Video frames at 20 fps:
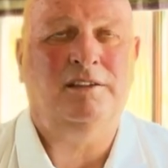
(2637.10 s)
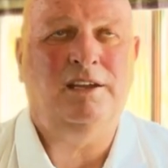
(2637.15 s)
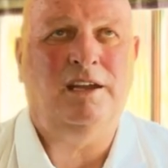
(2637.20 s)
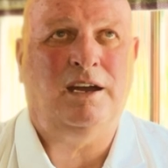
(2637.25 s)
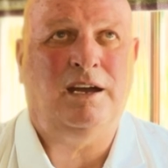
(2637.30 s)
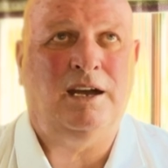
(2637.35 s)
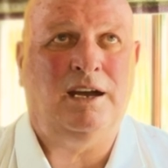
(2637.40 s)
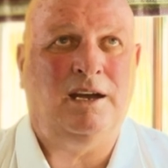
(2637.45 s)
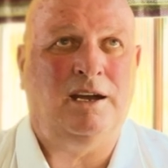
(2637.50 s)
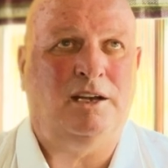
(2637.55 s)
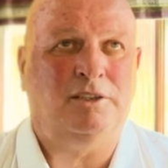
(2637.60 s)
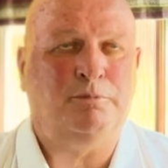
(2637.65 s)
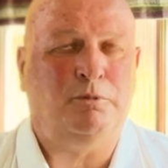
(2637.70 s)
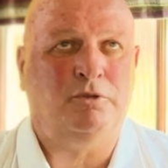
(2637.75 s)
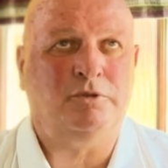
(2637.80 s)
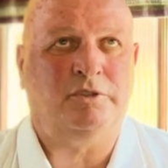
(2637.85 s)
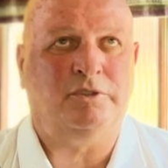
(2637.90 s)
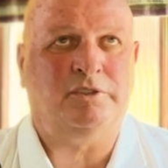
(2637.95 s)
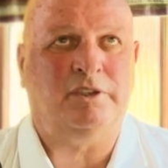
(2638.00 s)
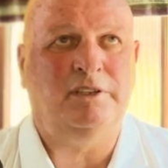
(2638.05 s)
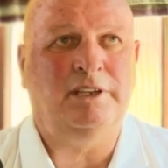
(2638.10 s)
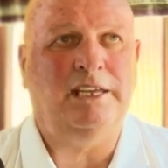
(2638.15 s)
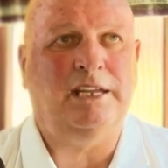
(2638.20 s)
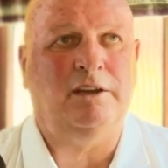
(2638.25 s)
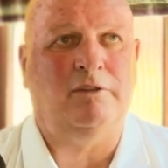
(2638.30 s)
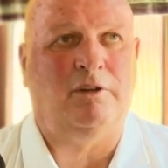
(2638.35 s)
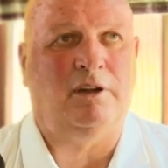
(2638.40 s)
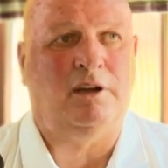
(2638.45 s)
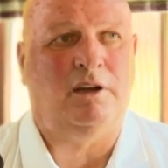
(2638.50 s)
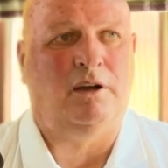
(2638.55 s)
Yeah, I suppose there's an
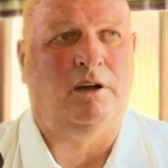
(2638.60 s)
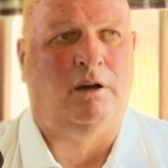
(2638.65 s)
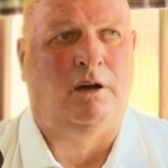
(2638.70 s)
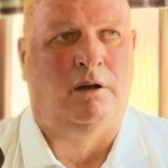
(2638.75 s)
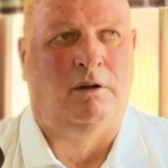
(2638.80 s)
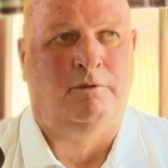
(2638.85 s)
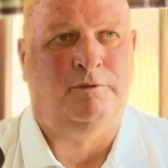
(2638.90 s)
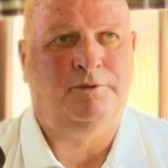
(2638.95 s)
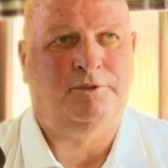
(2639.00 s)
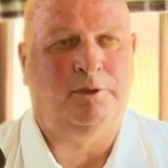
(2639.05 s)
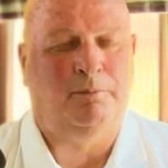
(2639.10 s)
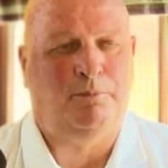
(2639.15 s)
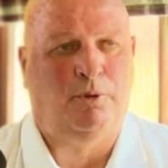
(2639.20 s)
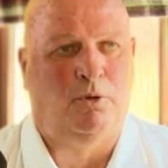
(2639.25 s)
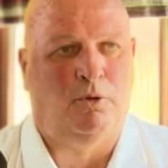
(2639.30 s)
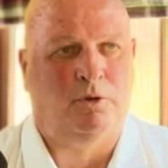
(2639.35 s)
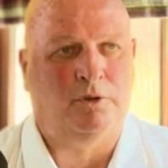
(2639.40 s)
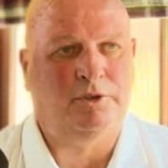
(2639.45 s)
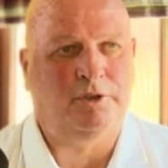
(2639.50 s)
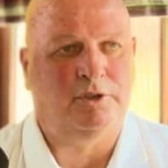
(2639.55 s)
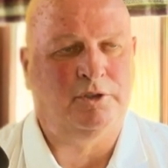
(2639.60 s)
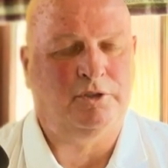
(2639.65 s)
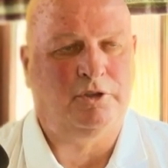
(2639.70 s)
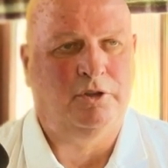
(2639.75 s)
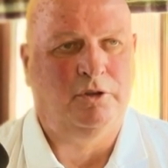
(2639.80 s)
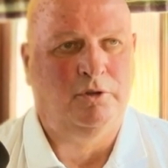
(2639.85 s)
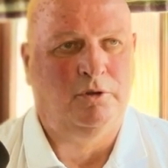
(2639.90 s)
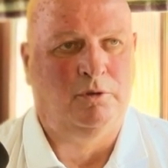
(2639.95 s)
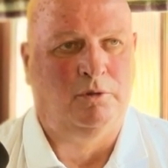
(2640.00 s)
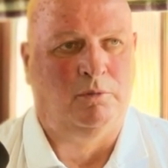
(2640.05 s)
era of supporters
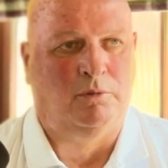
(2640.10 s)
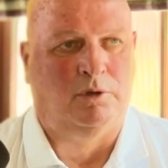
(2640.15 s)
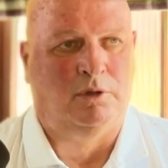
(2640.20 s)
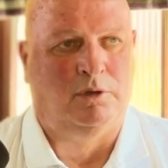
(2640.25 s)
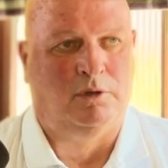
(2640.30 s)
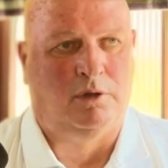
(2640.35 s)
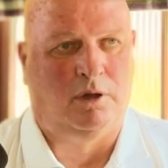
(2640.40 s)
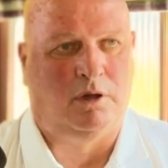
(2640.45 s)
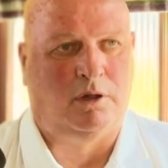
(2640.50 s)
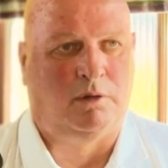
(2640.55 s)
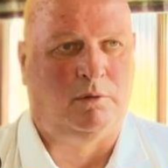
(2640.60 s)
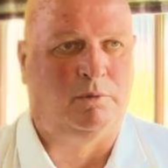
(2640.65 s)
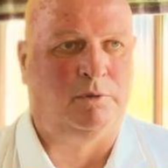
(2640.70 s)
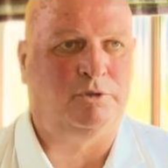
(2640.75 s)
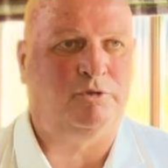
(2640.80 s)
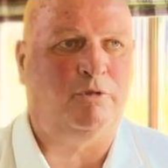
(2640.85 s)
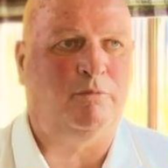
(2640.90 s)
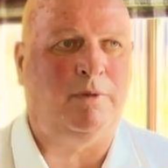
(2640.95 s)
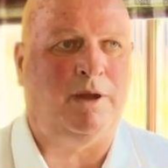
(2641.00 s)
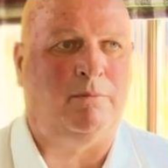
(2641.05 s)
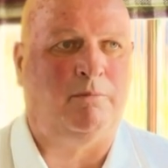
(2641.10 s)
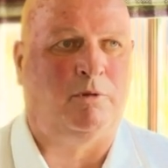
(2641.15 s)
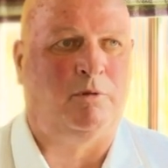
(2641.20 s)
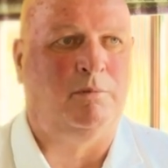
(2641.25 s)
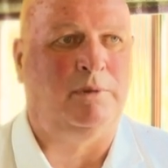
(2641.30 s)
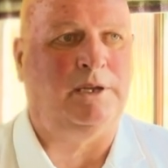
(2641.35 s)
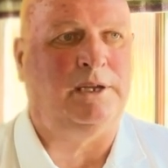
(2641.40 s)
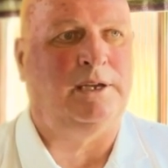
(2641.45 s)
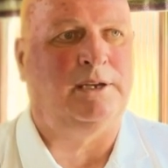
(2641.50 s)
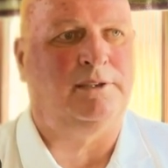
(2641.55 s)
who will always remember
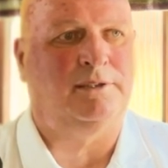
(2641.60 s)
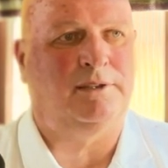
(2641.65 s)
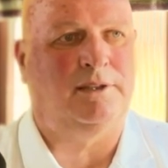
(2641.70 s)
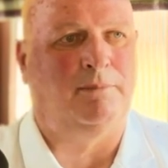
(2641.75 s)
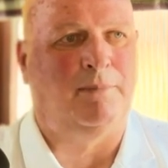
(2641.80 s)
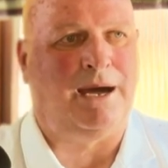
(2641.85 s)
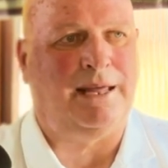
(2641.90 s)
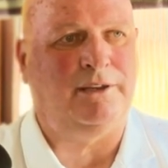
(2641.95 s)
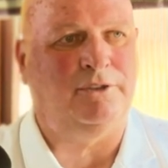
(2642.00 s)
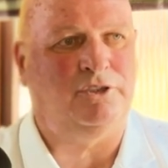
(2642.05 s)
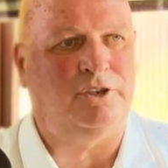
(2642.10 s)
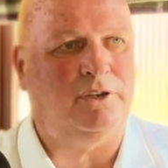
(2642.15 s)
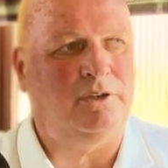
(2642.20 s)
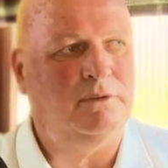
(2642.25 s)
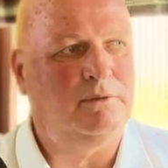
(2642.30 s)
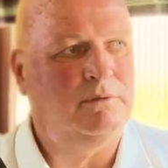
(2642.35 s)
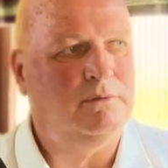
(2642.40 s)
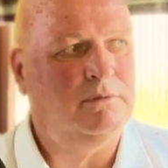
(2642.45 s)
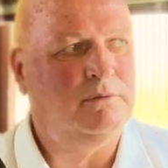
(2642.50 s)
me as the manager.